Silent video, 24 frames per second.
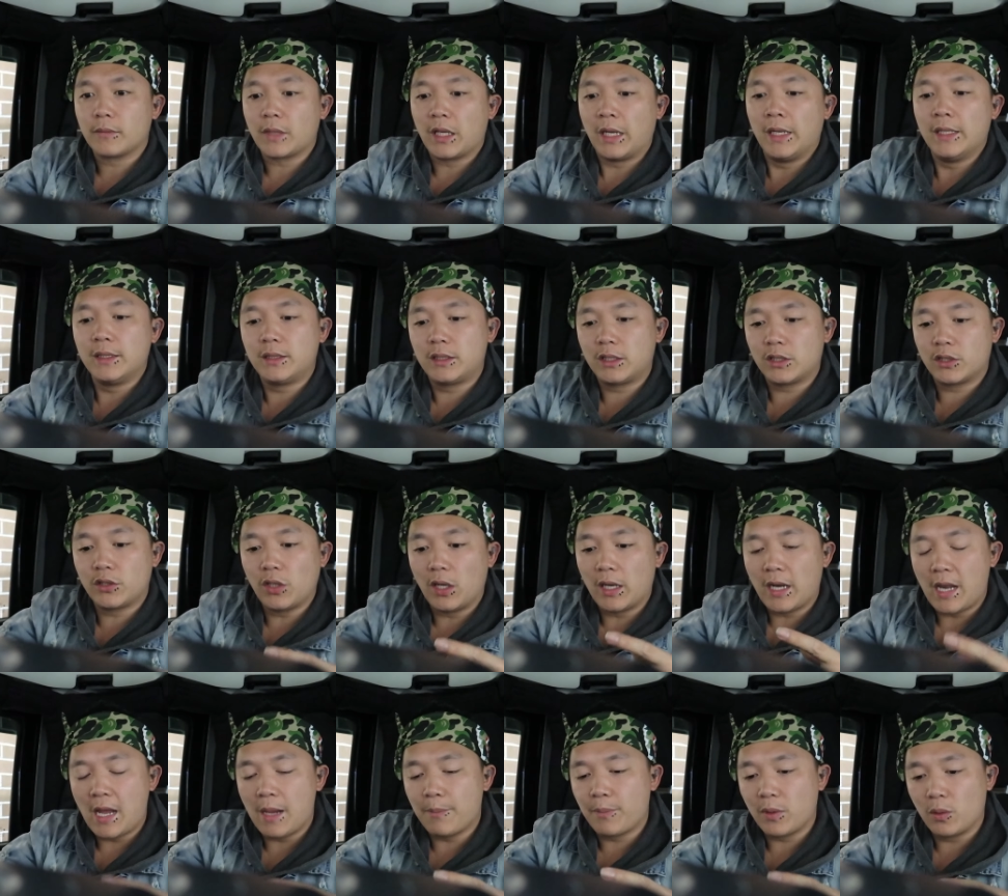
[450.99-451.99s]
he's just
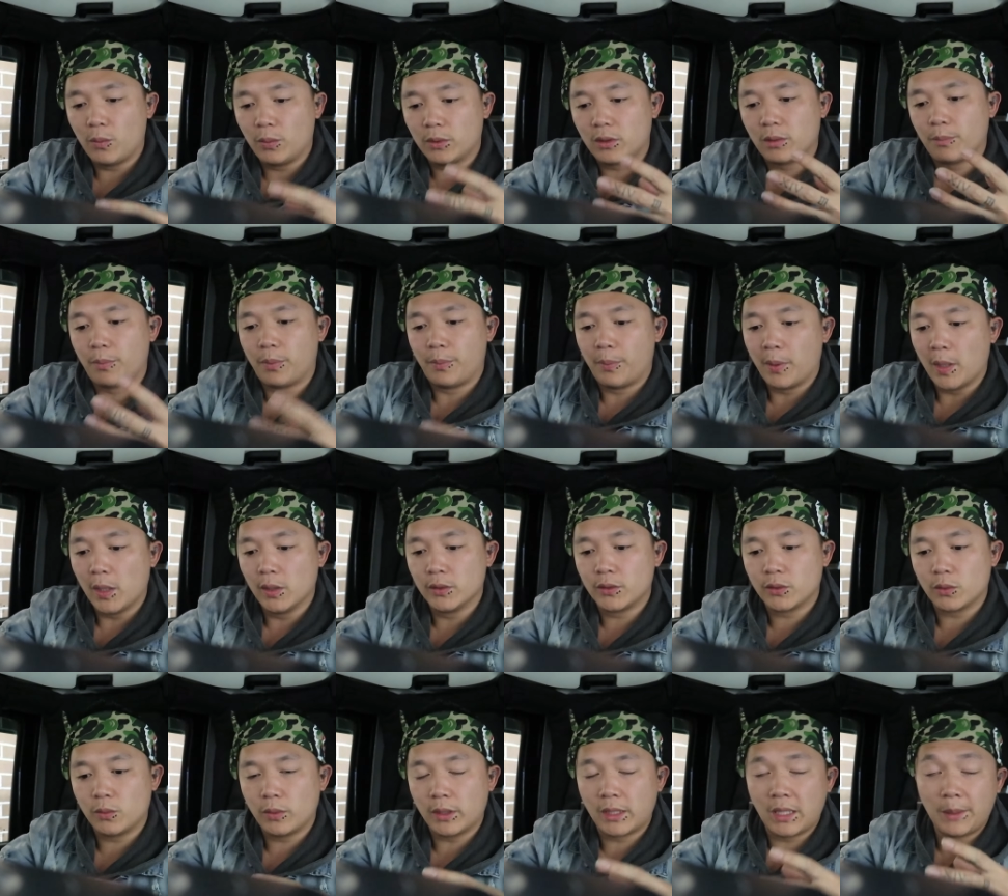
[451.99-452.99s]
not happy with the
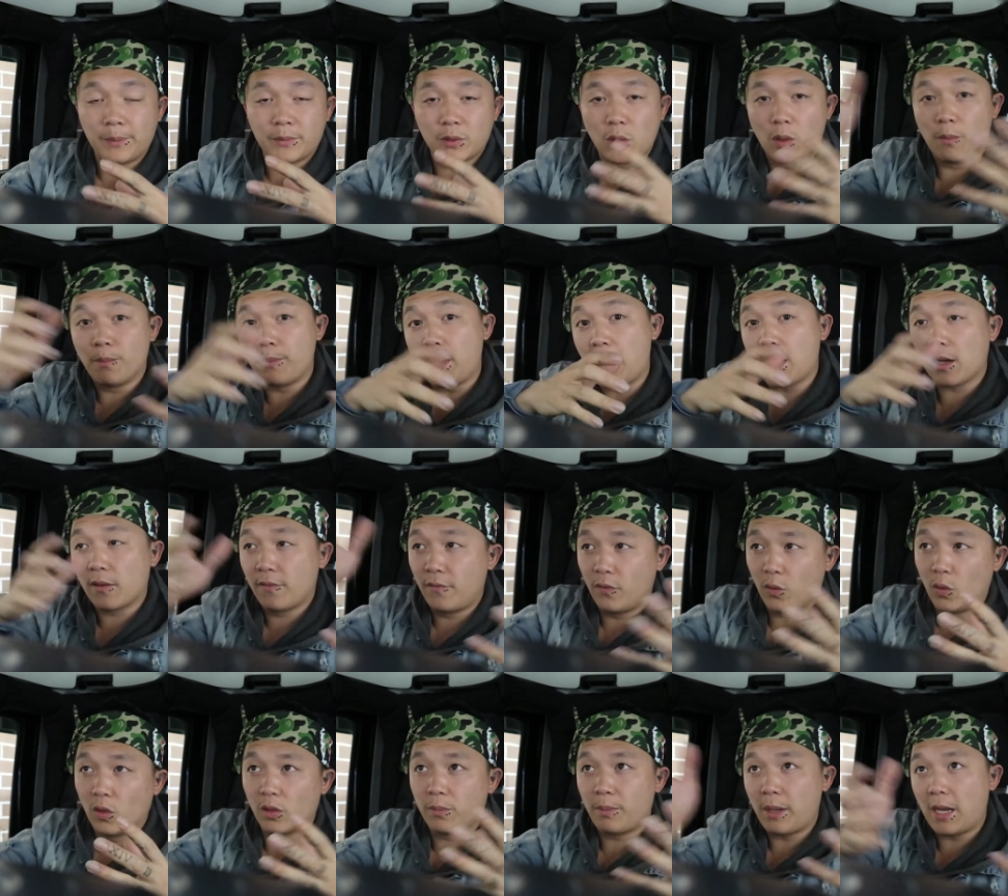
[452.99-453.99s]
proposal. He keeps going back,
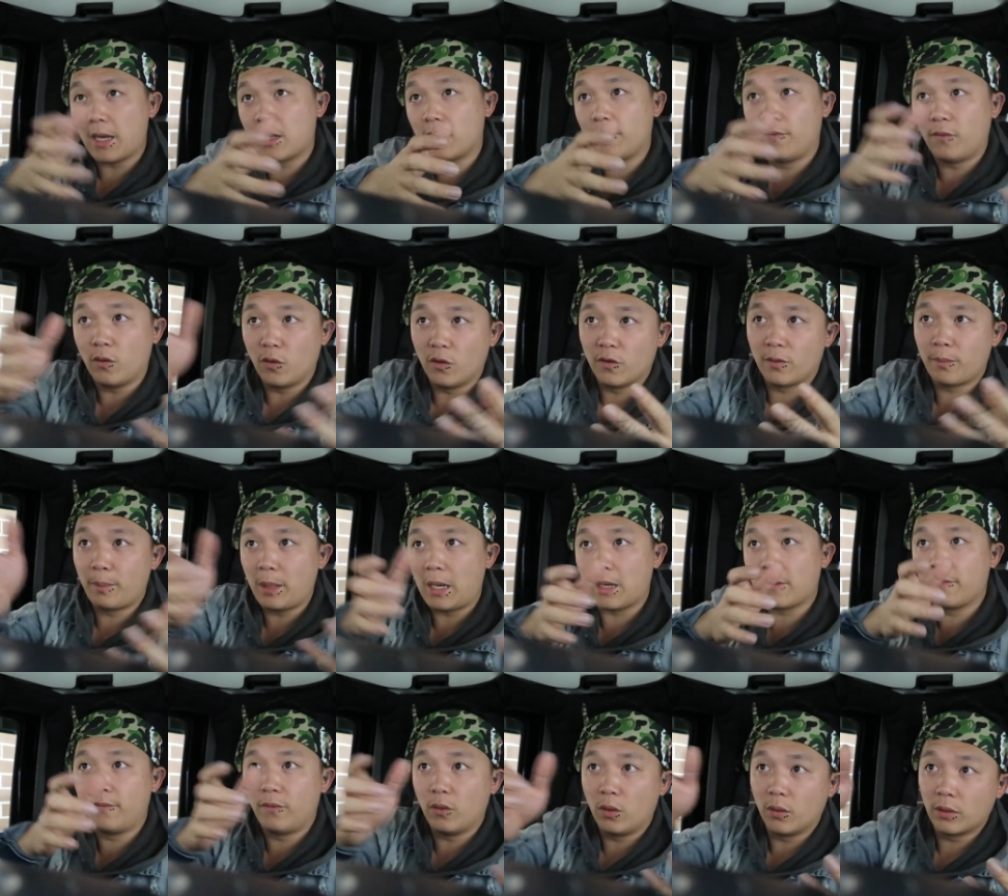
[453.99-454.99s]
forth, back, forth,
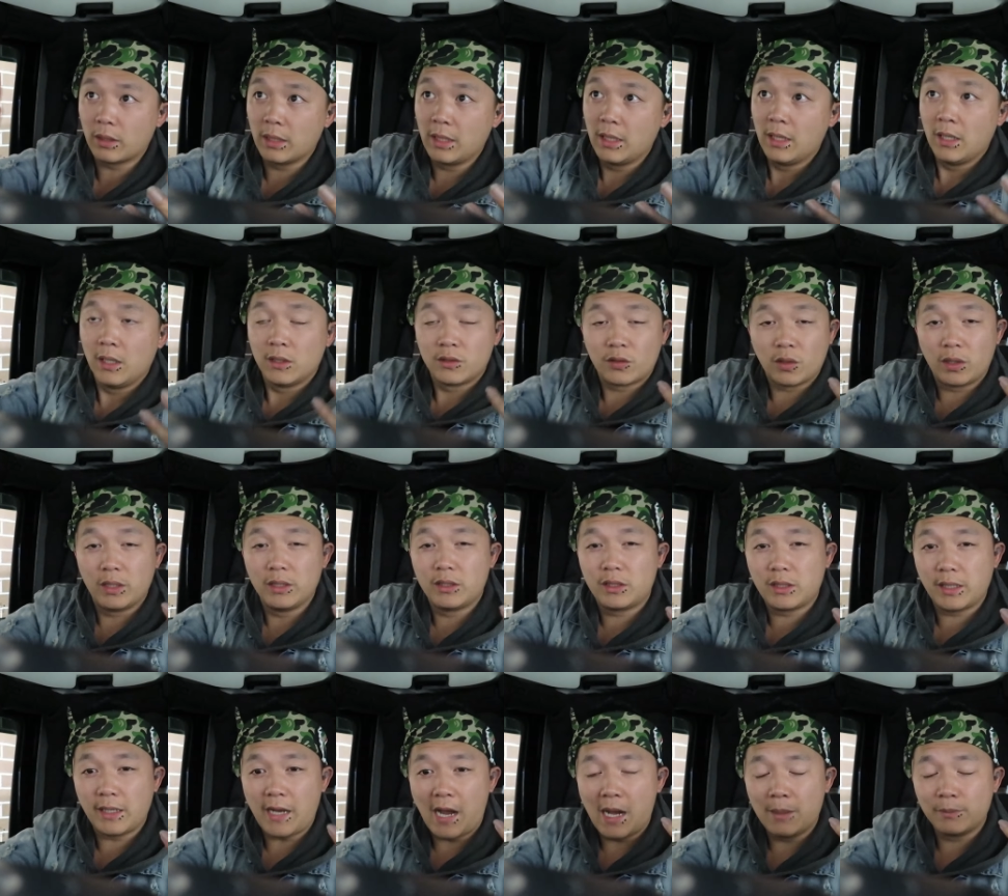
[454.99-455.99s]
back, forth. So
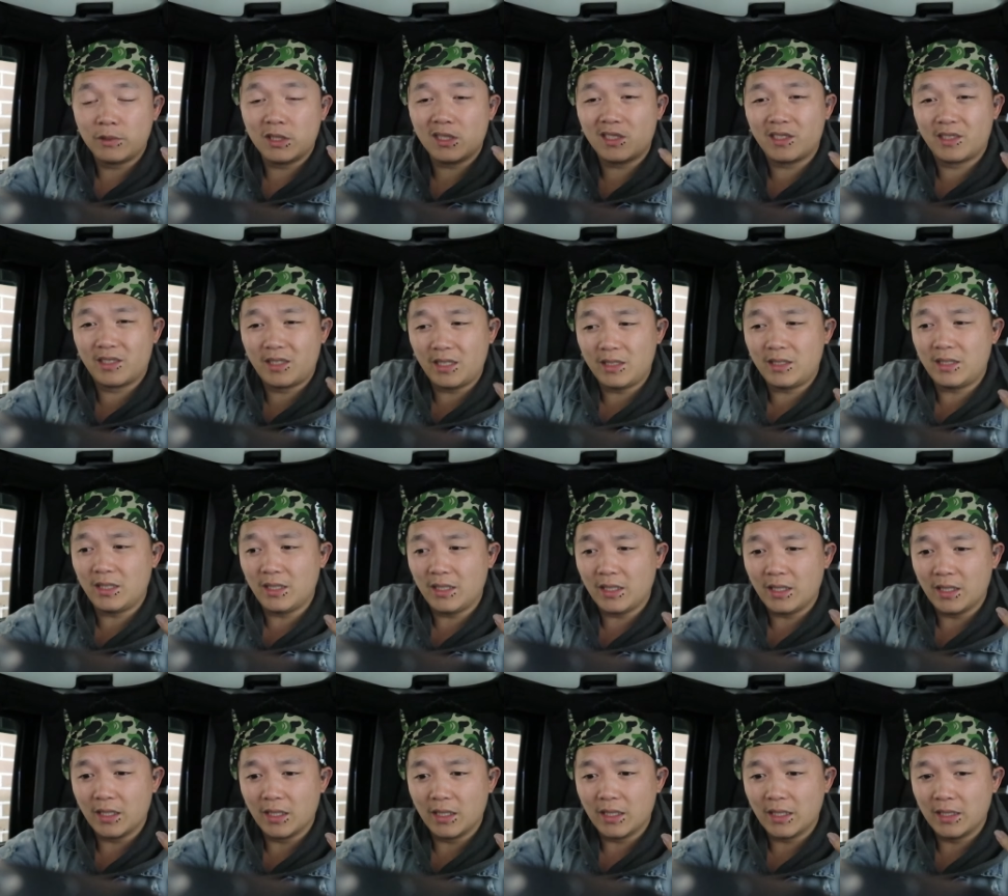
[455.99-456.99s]
literally, I'm just sitting
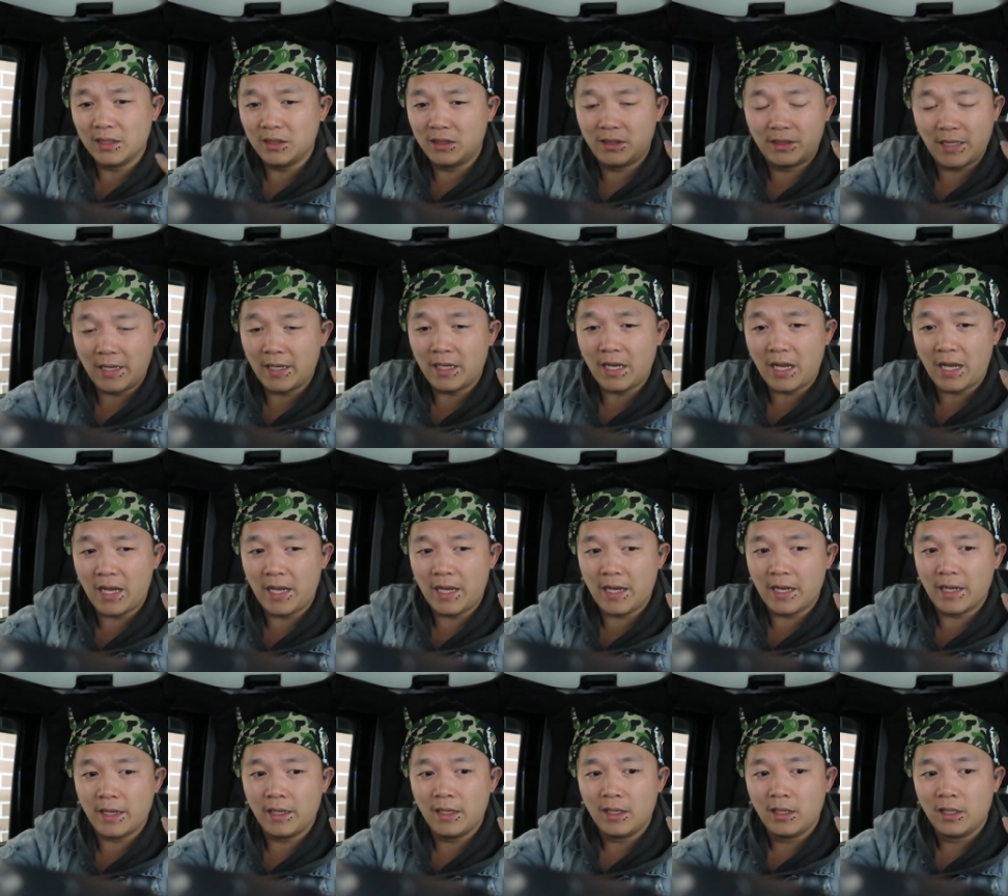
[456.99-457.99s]
here in dead
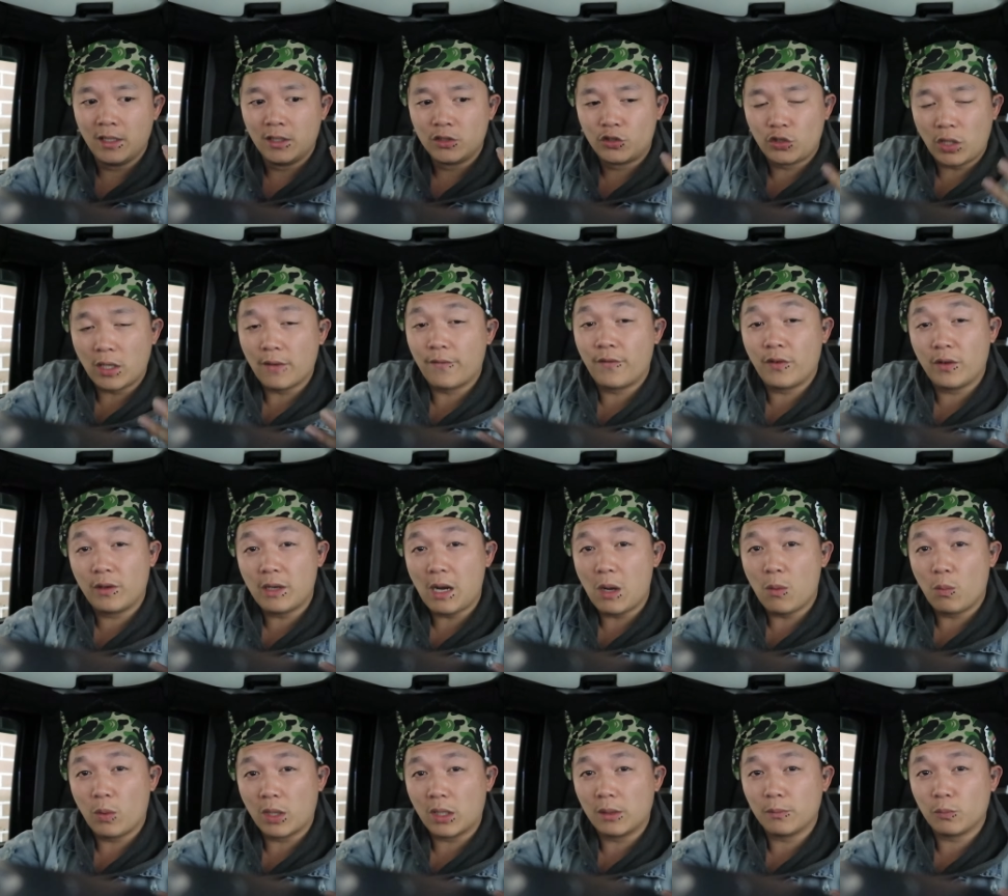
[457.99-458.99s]
air trying to figure
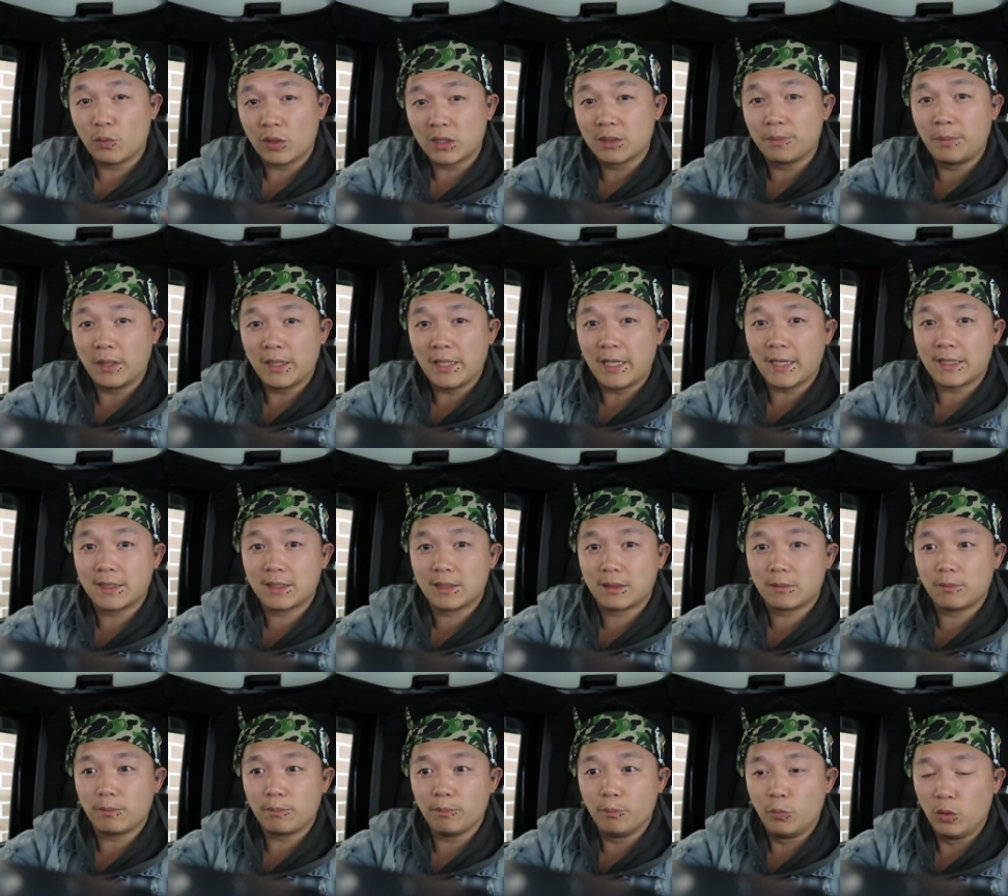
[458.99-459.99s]
out what what's my
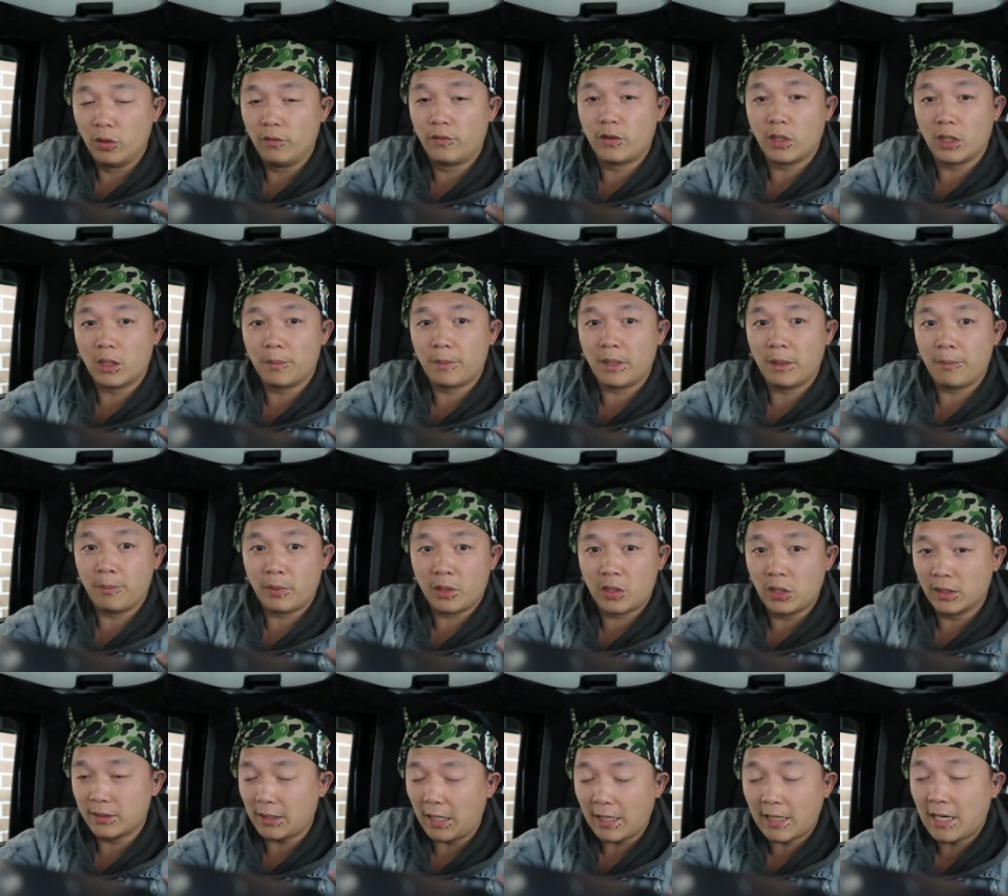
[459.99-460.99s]
next move going to be
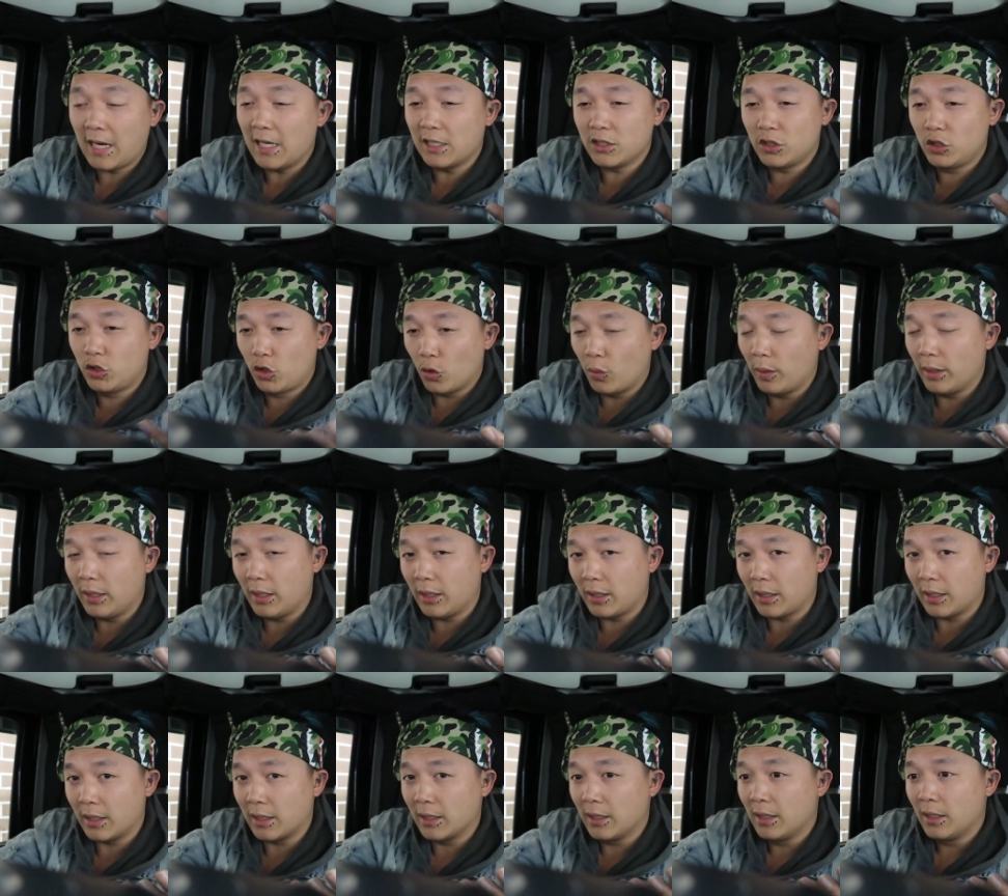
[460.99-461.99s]
because I can't do
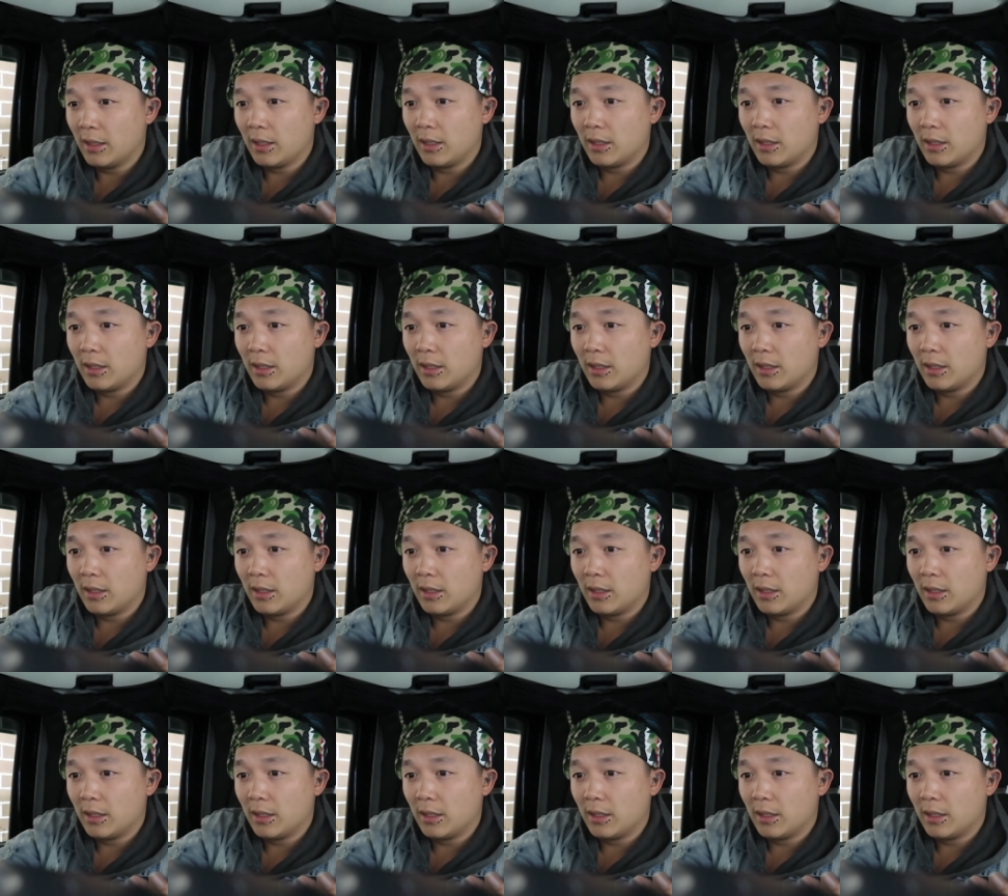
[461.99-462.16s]
anything